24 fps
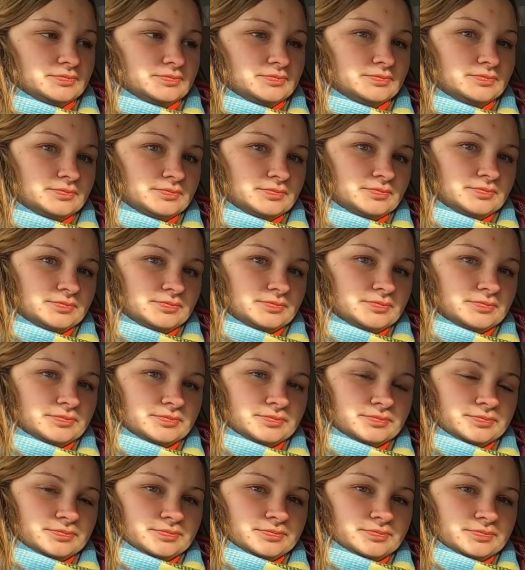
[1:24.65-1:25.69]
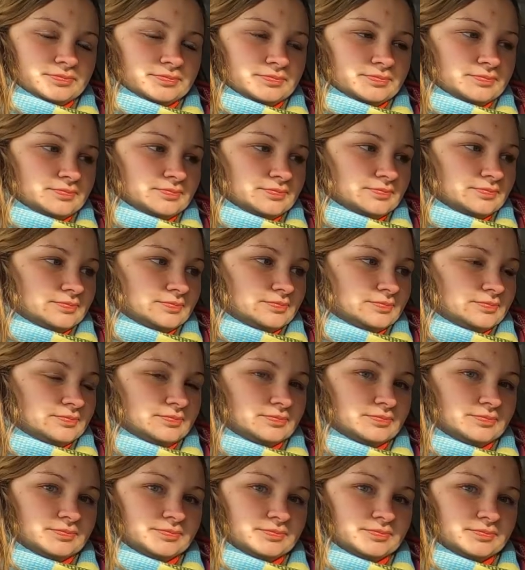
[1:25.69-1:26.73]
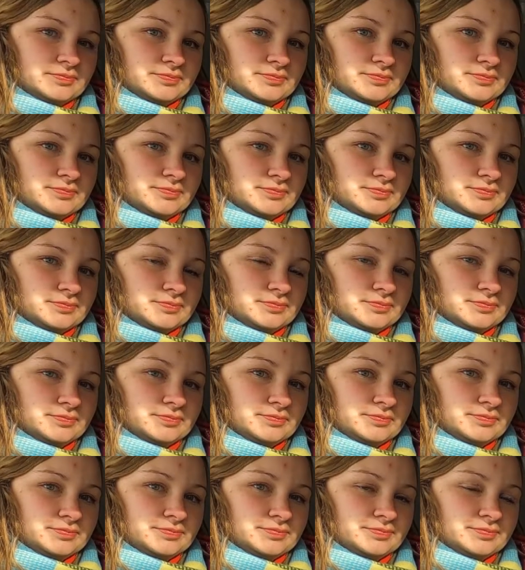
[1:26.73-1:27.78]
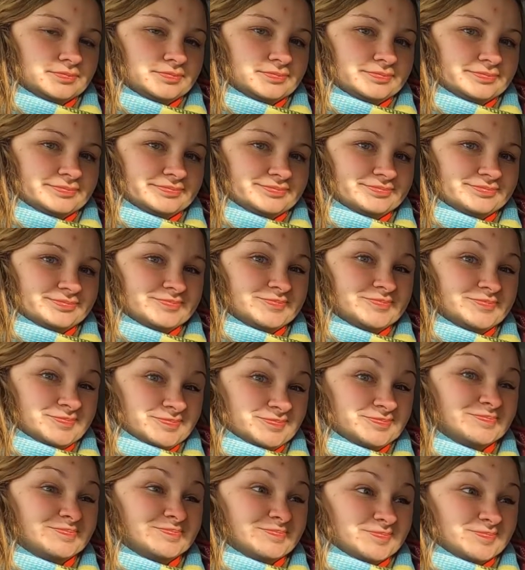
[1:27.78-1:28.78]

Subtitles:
This person isn't speaking.